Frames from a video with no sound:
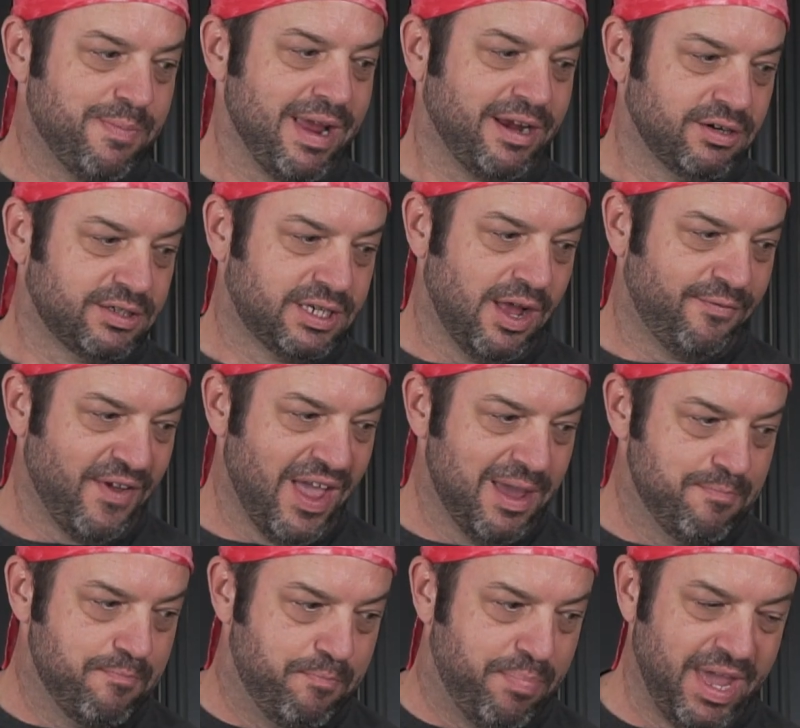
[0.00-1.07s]
make yourself a
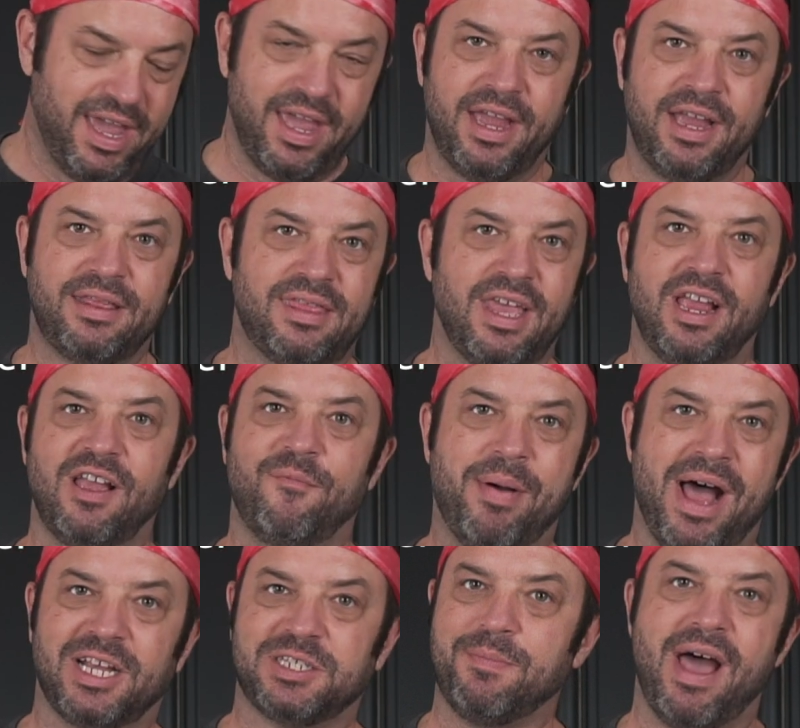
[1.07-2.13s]
big thing of
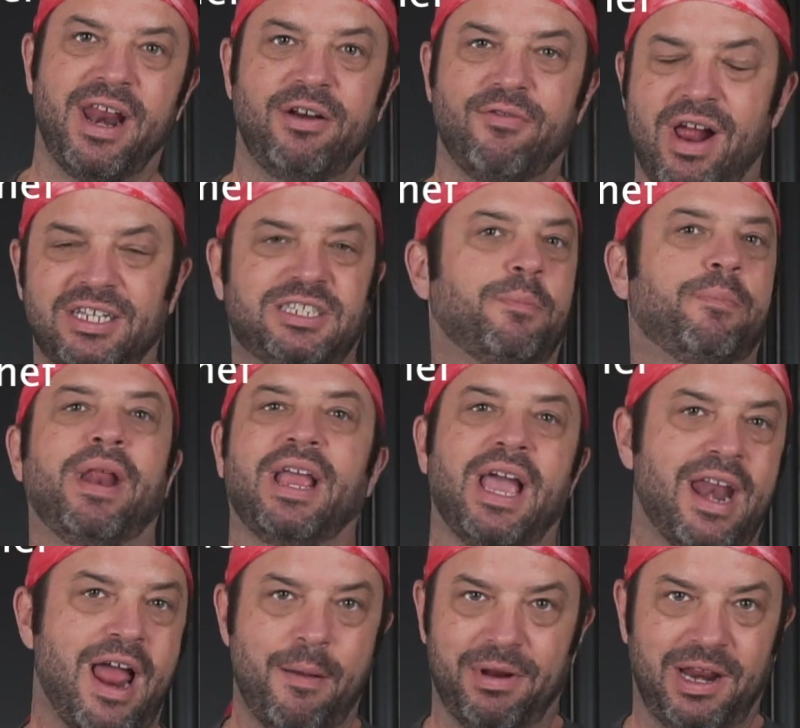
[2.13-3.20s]
basmati rice depending
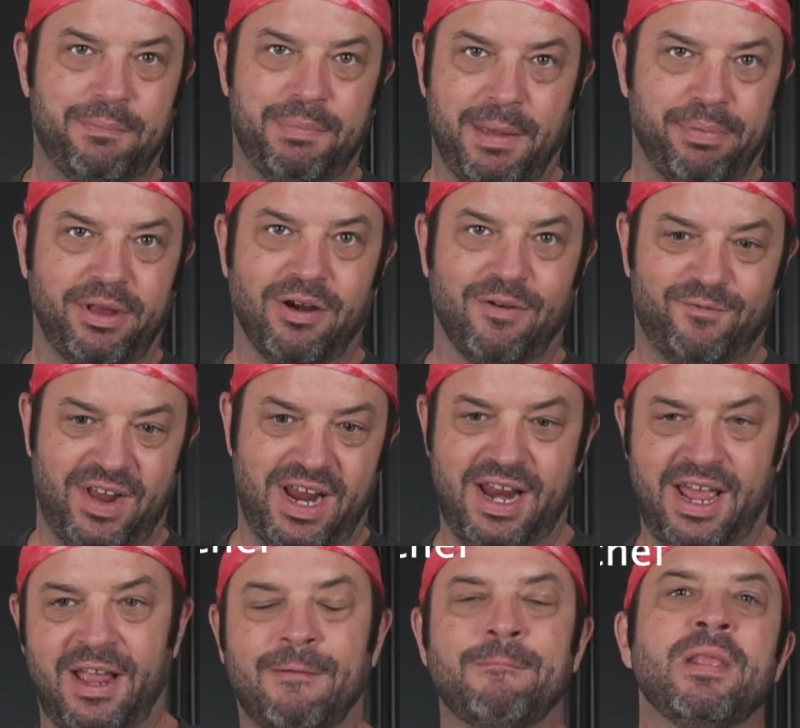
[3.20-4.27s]
on how many people you're
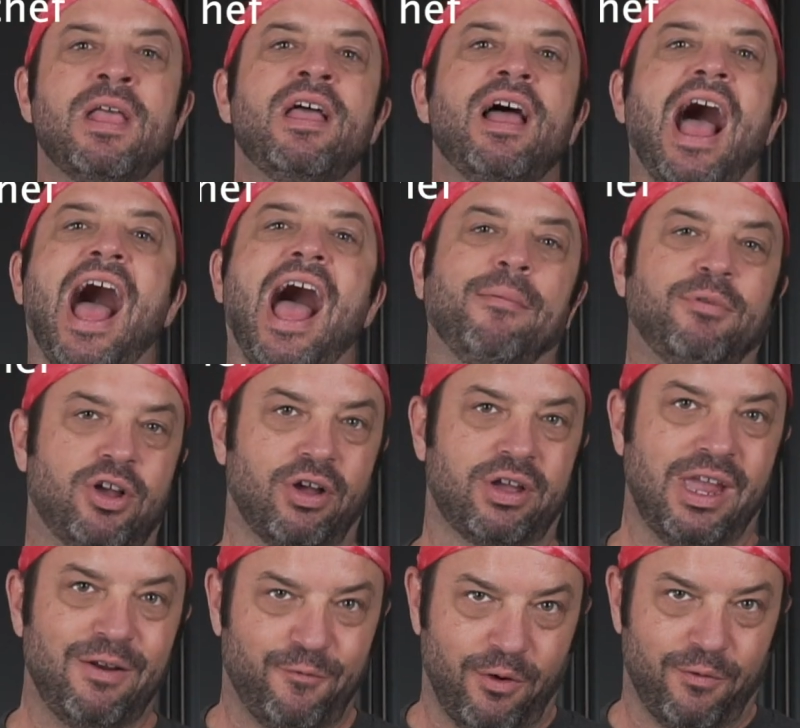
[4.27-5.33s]
feeding. I'm
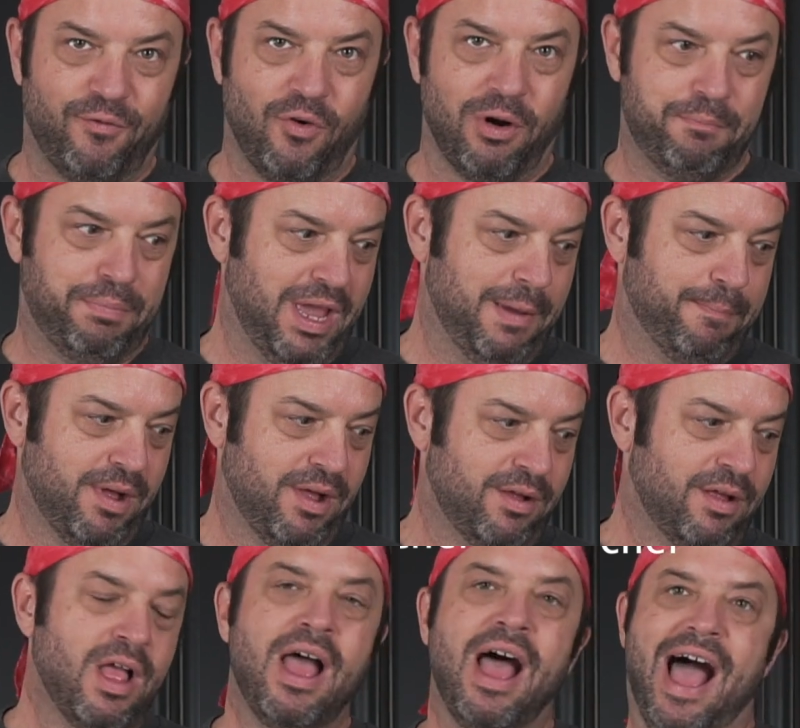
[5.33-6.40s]
cooking for 4
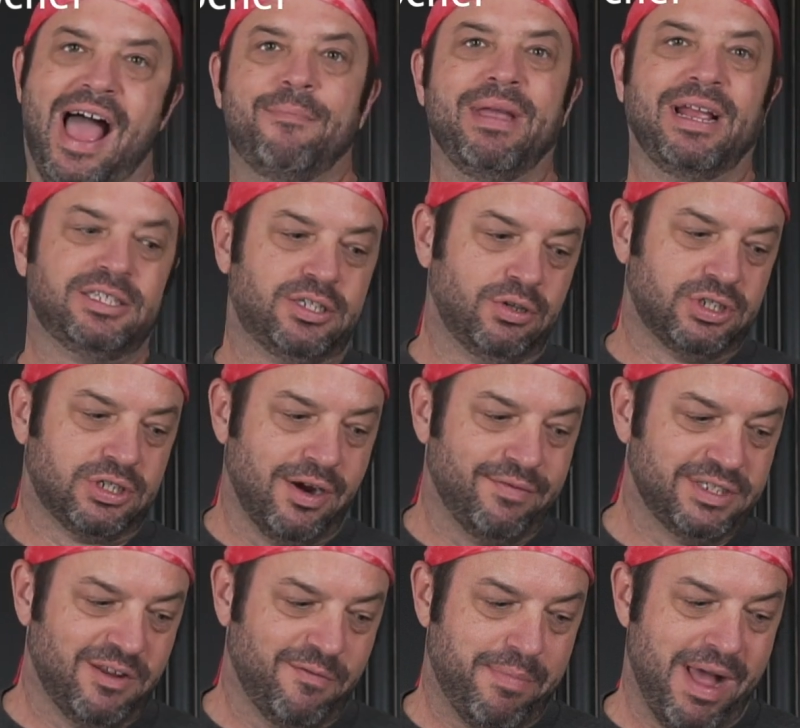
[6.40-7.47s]
people. I made 2
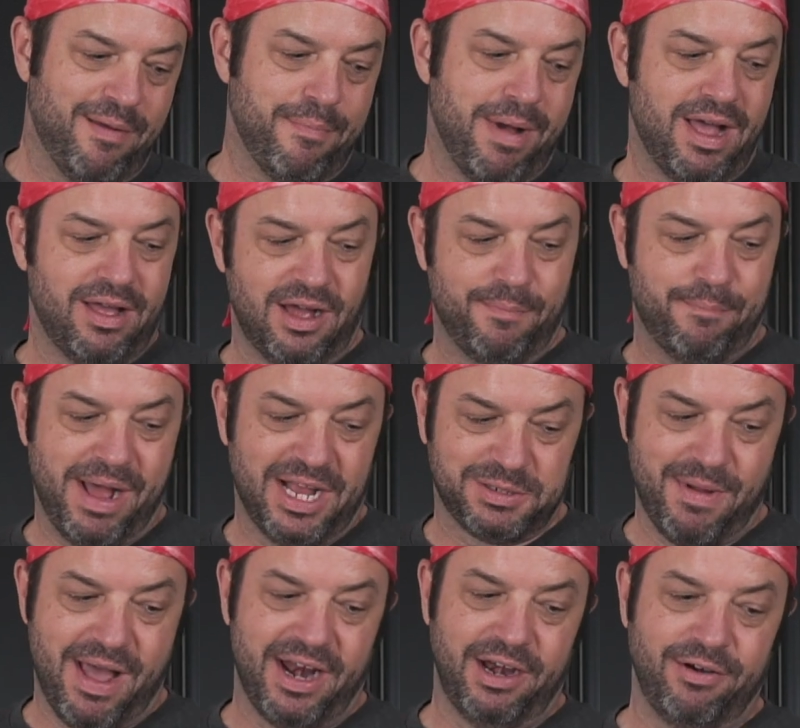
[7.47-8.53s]
servings of
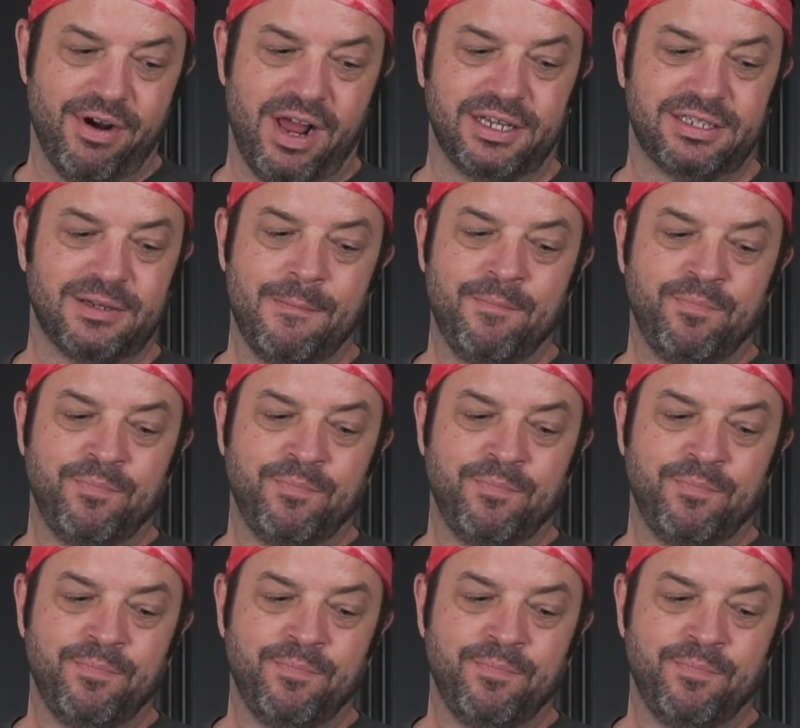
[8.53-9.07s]
basmati rice.